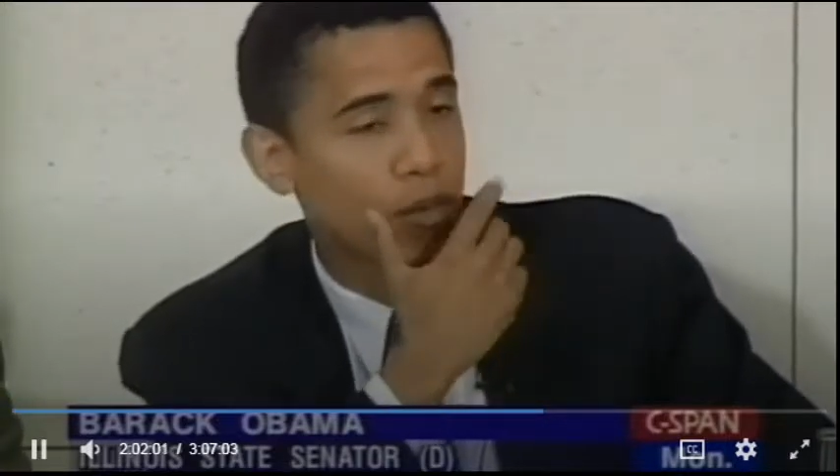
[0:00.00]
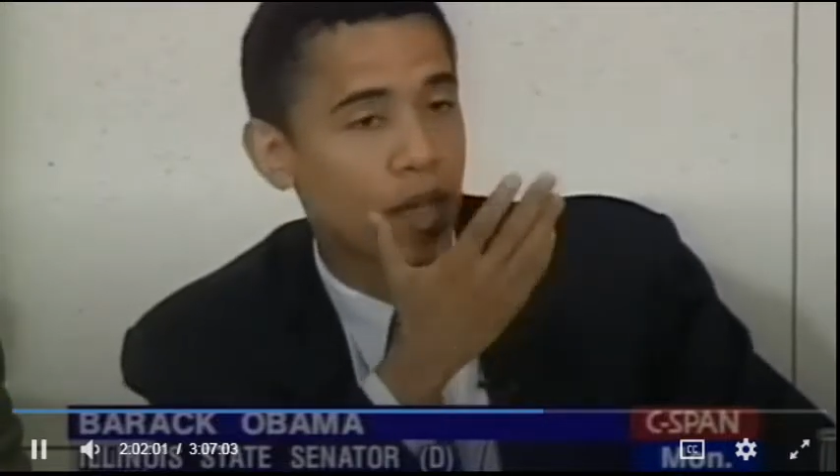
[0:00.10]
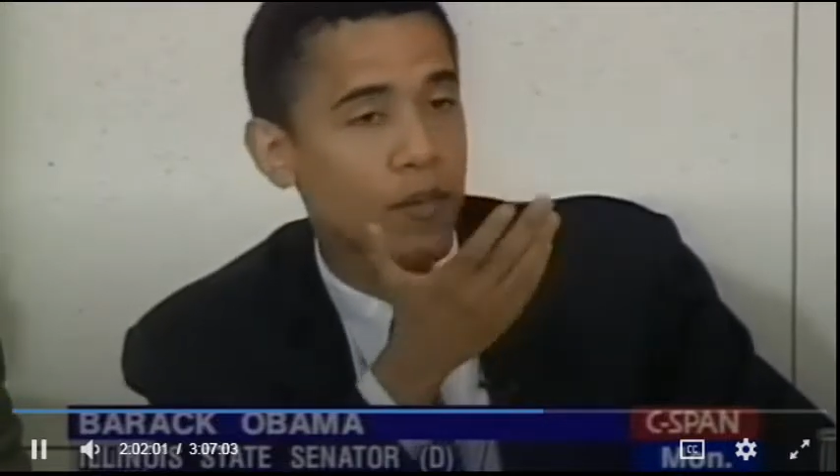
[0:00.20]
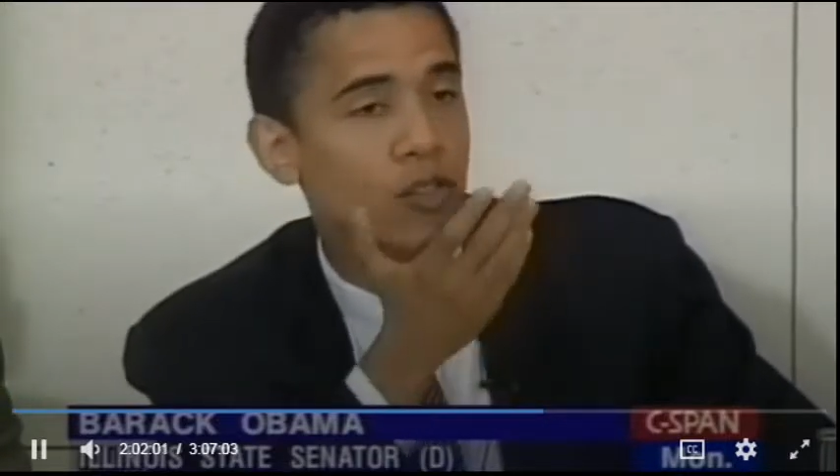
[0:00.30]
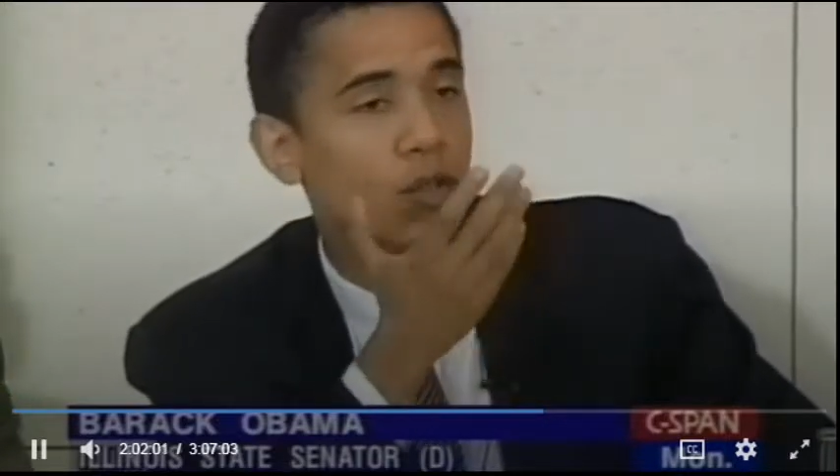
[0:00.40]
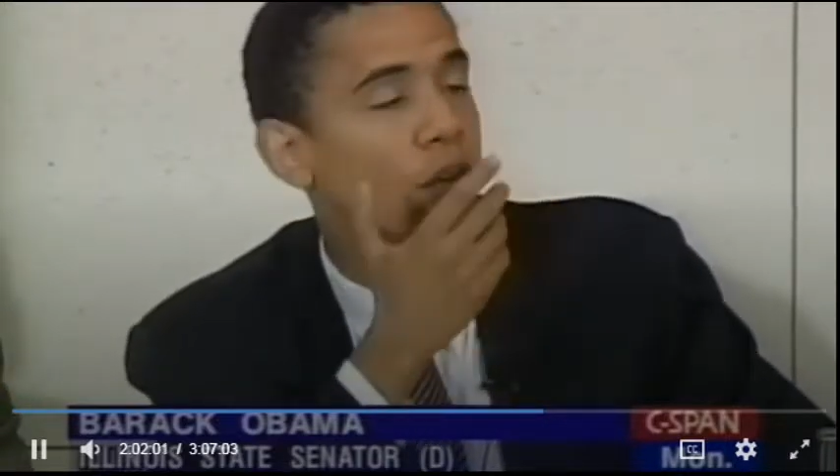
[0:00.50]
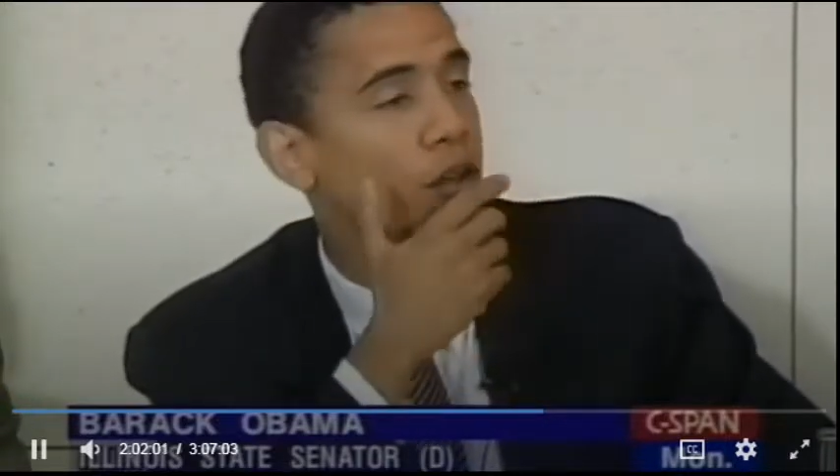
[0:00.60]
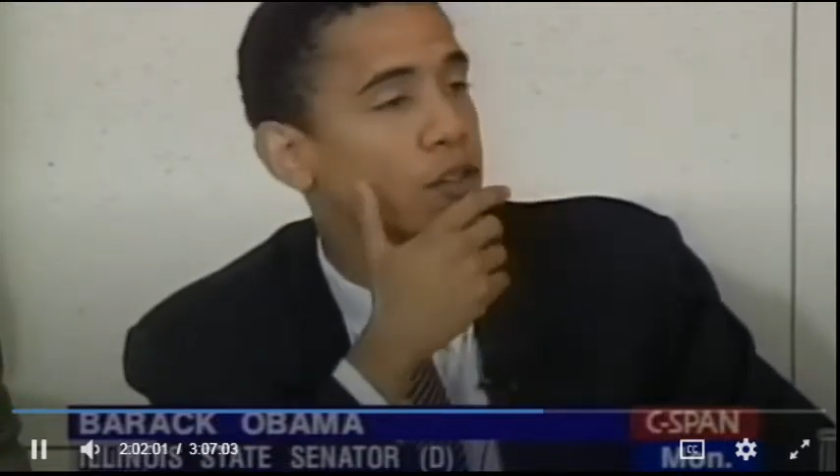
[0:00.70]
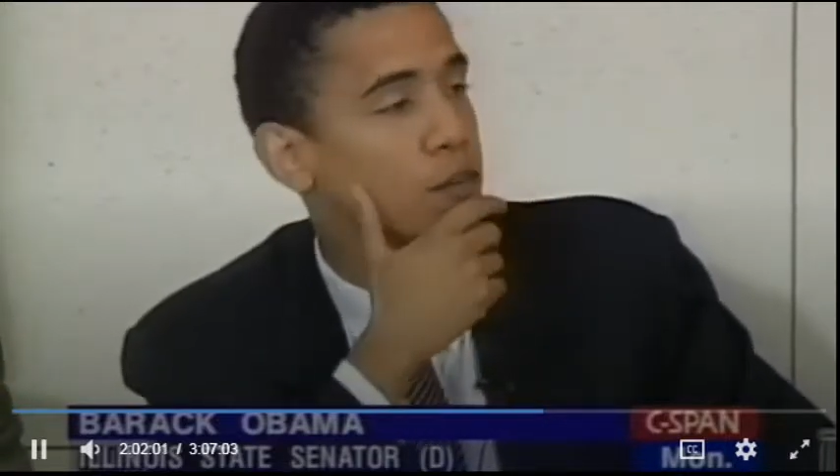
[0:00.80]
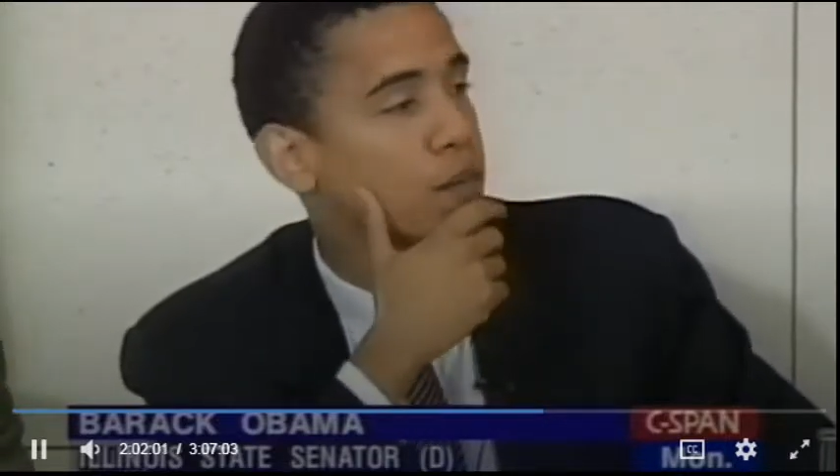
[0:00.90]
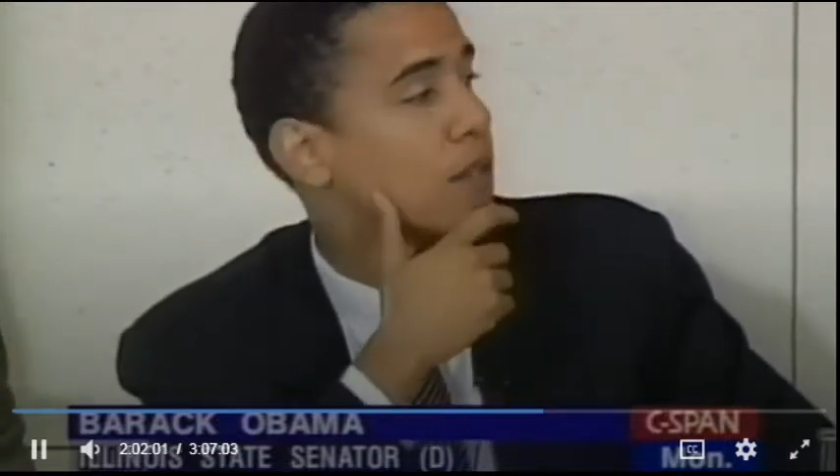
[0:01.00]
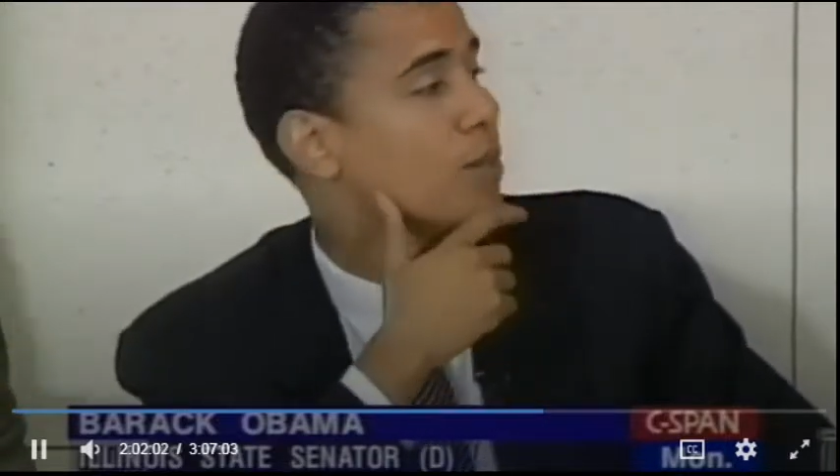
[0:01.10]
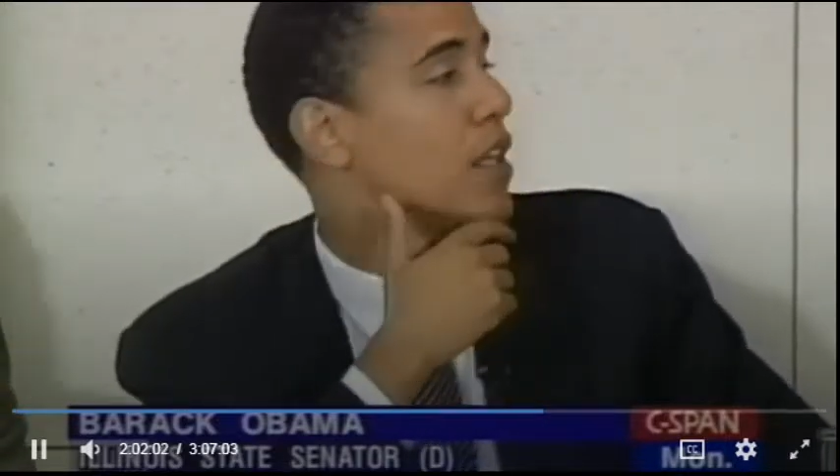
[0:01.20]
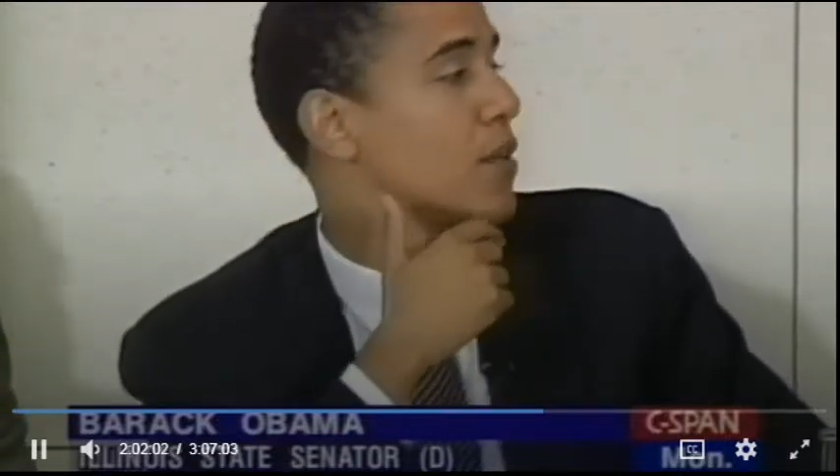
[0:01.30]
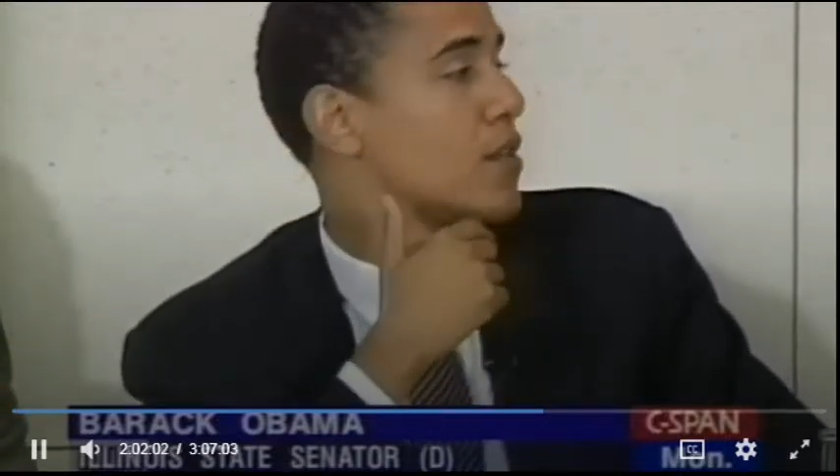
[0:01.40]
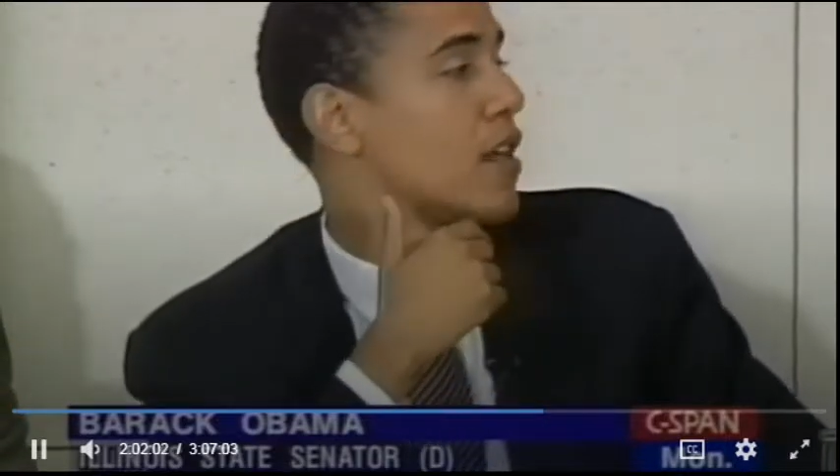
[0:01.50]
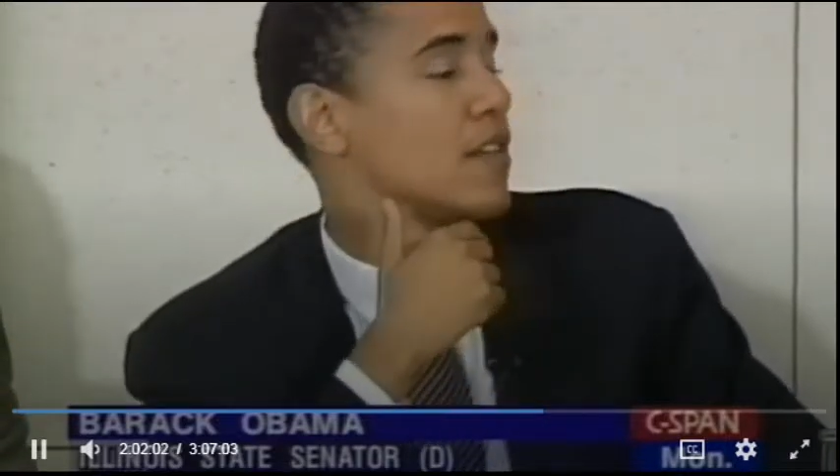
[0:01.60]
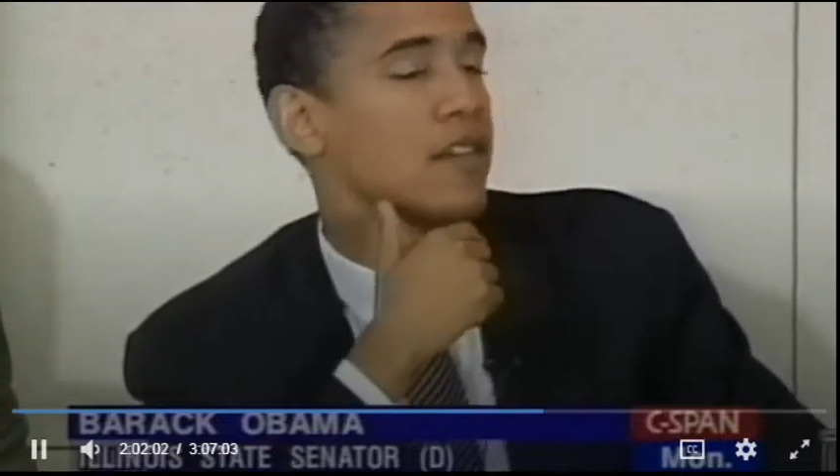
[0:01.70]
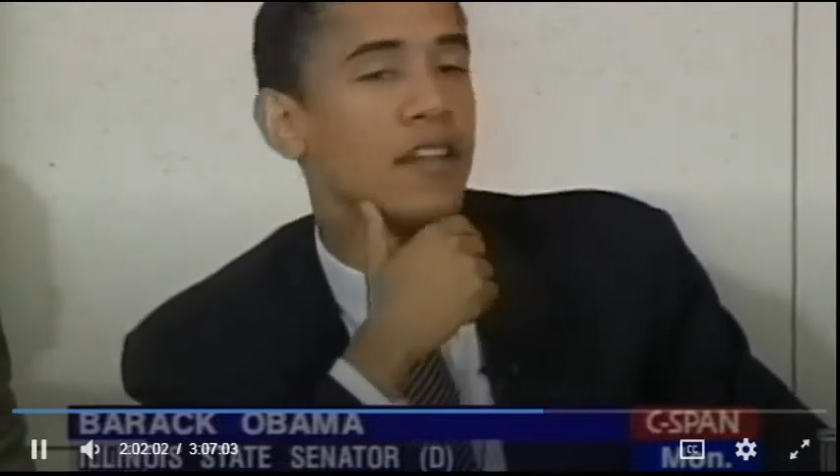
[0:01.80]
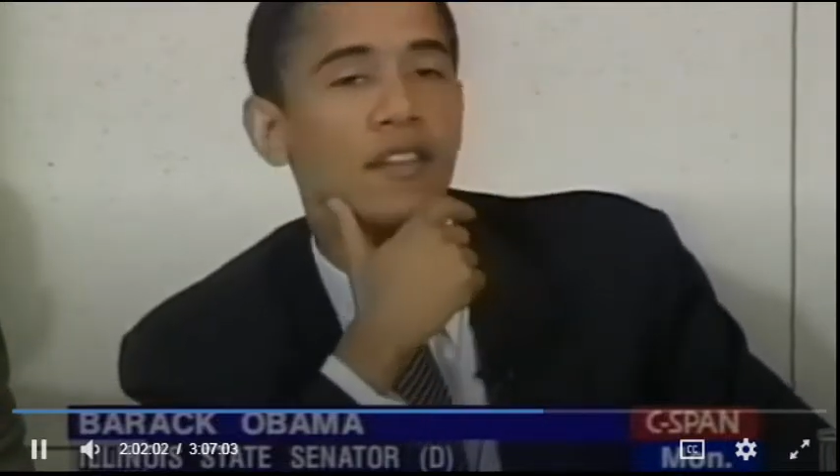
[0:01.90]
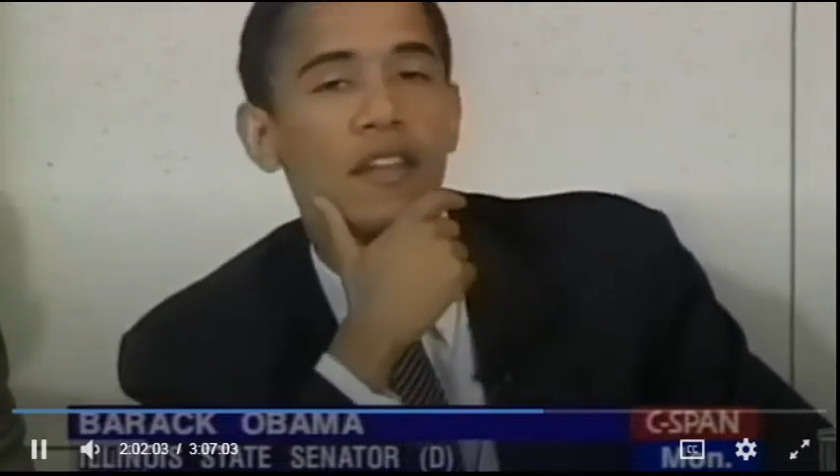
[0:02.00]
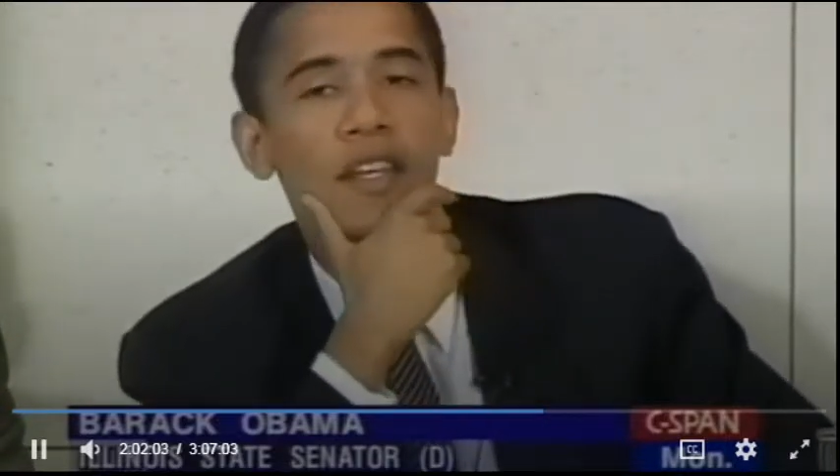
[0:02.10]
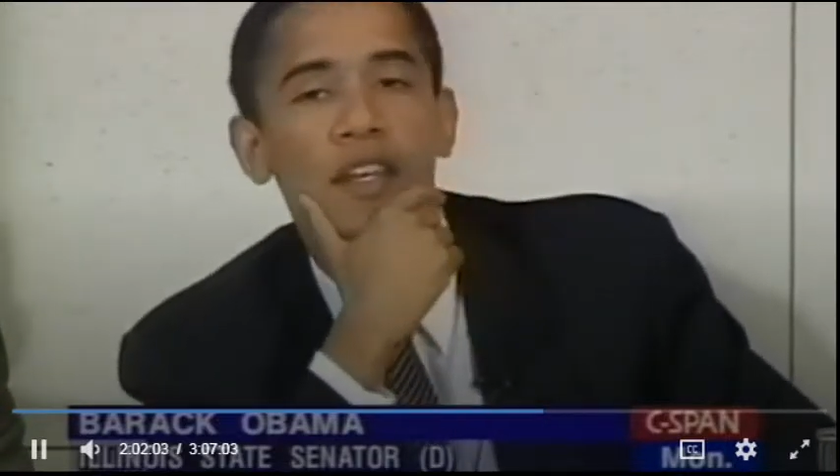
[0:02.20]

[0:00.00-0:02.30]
but I'm assuming also medium-sized cities